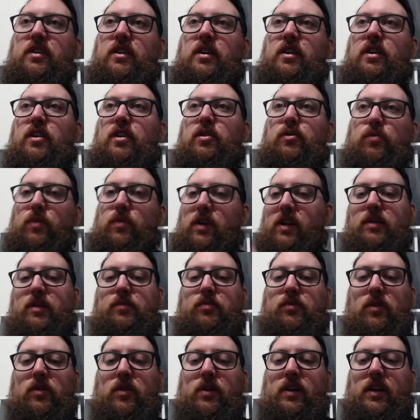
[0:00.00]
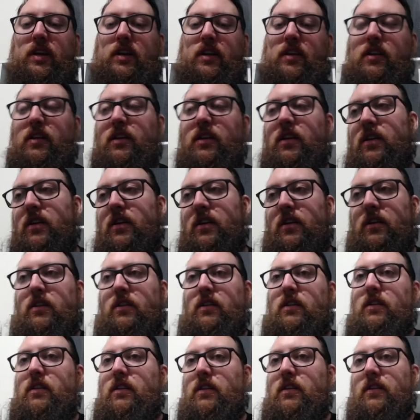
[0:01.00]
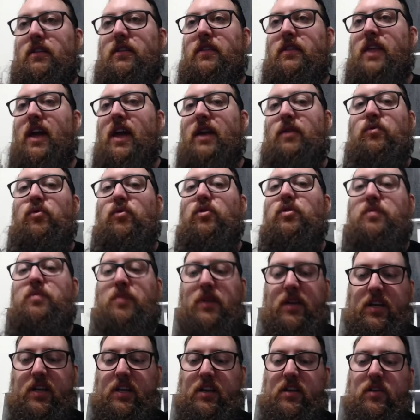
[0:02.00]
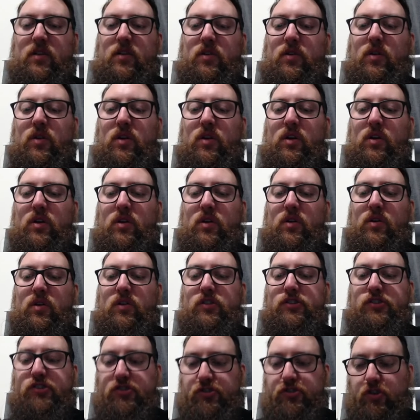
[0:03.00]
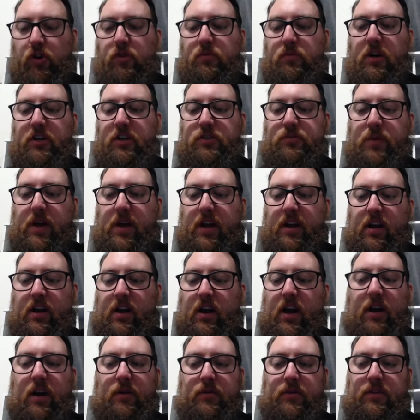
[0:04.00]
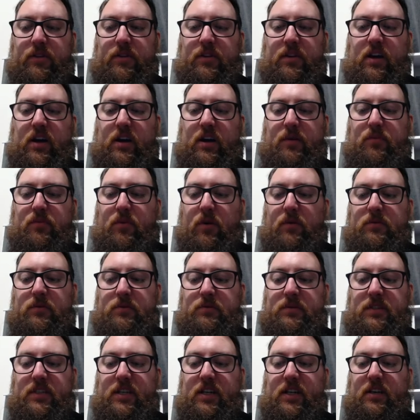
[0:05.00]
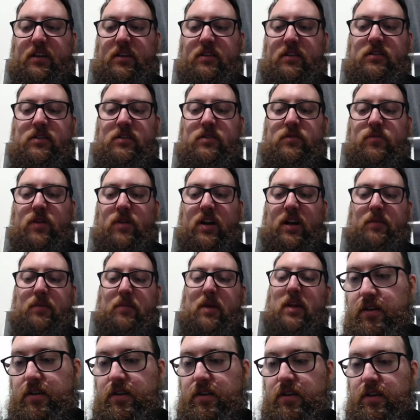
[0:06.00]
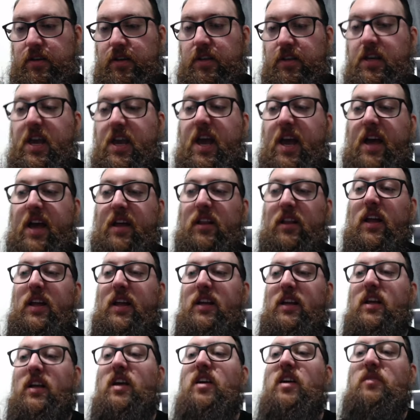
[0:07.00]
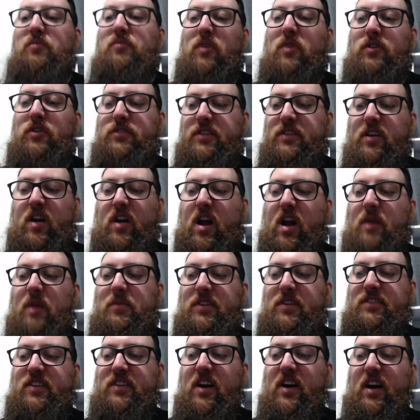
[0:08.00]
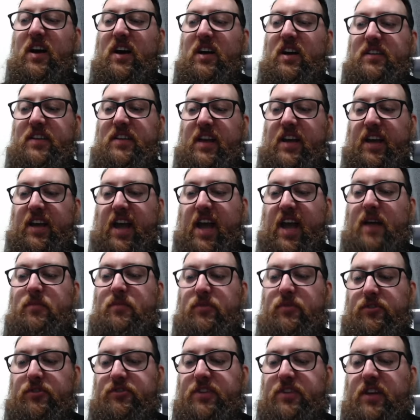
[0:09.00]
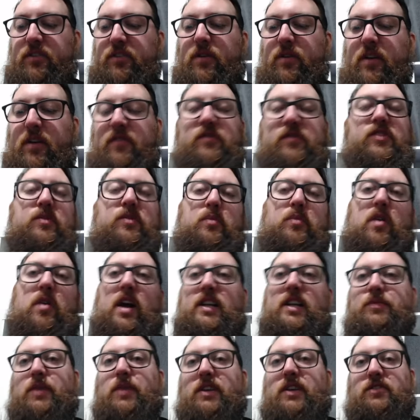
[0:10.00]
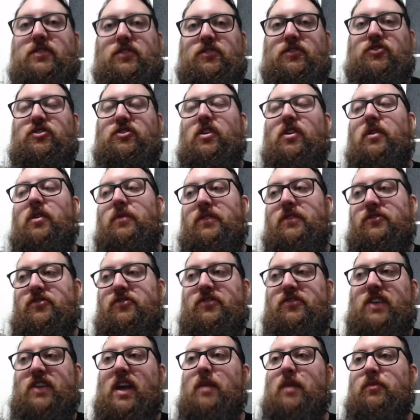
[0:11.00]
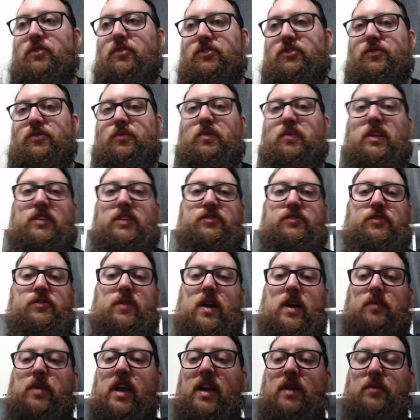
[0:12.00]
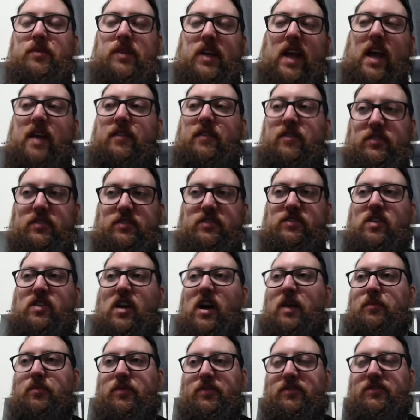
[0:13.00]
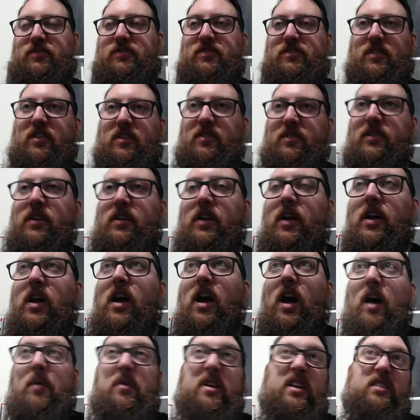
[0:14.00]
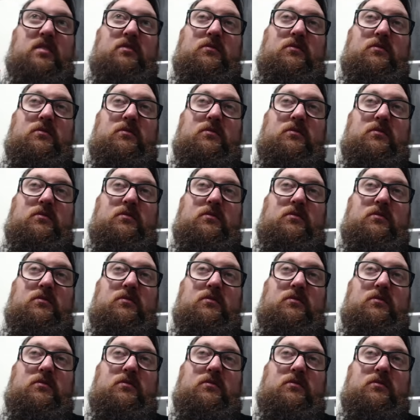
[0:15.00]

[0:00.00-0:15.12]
redeploy, they would be so much better. I'd probably recommend them. Yeah, like most of their armies can't take ambush. They do have surprise piercing shot, which is ambush with +2 AP, but they have it on snipers. So I mean,